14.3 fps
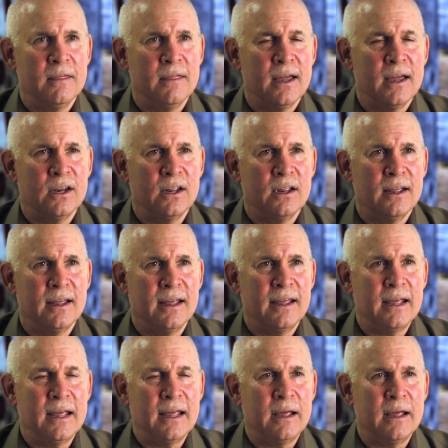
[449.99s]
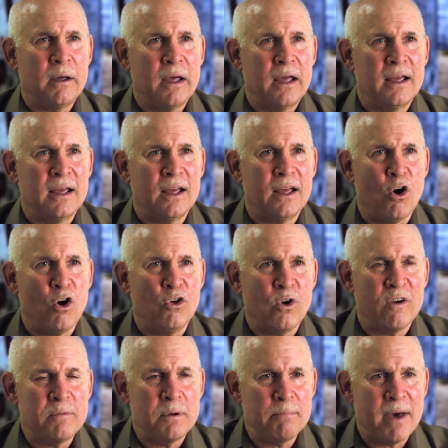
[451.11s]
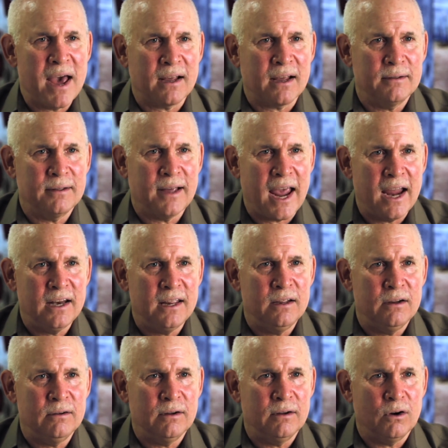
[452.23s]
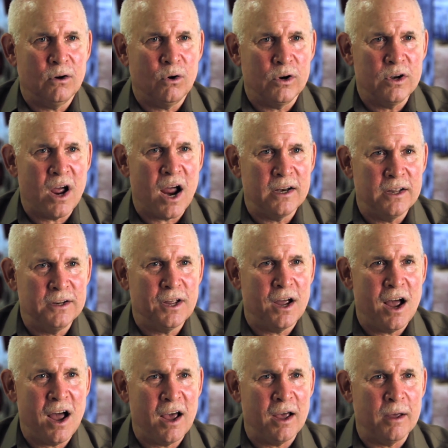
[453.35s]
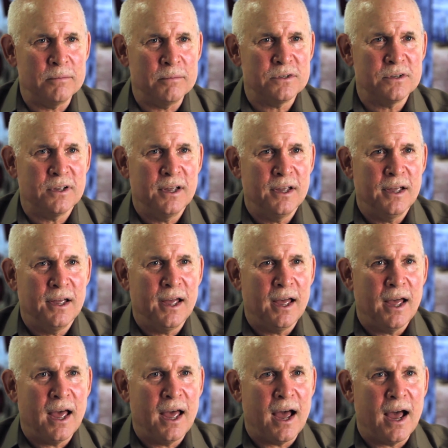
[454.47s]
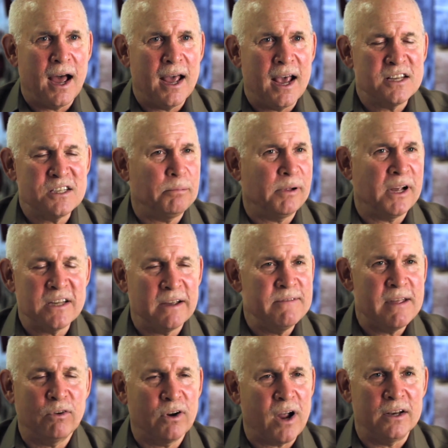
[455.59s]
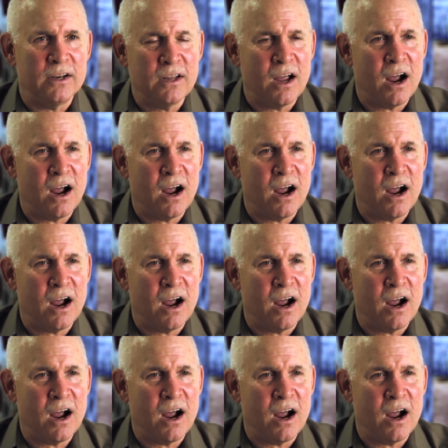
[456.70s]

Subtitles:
that although I've been back 80 or 90 times, it's a place I've never gotten